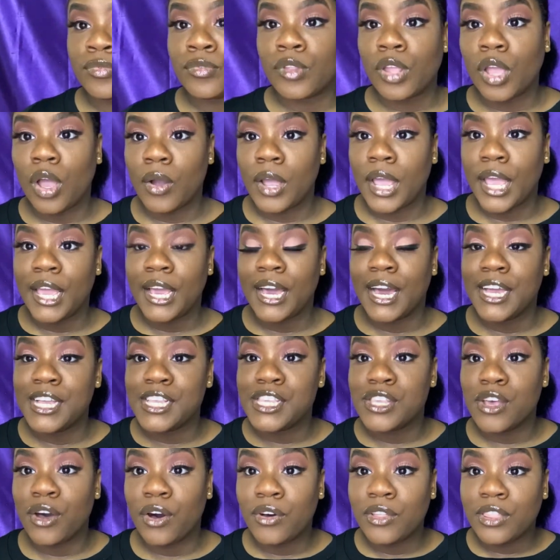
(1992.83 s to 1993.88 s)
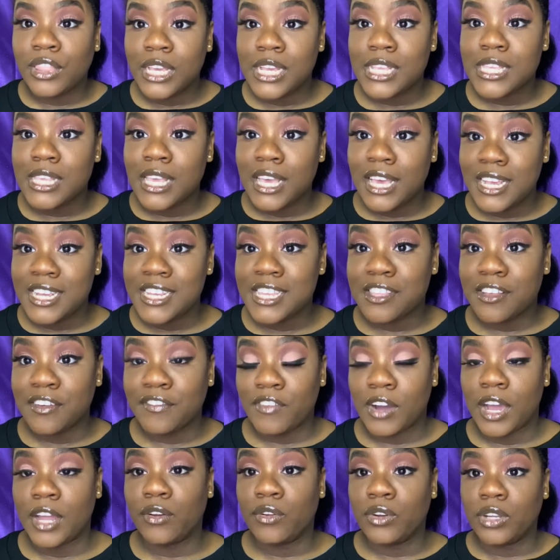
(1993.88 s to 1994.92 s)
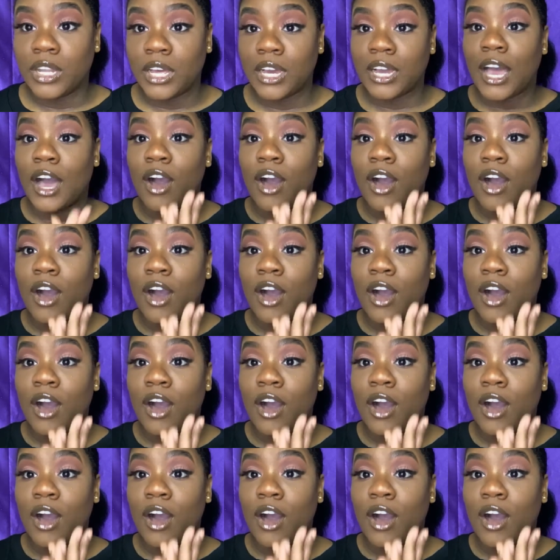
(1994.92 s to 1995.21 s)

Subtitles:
Okay guys, so this is the final look.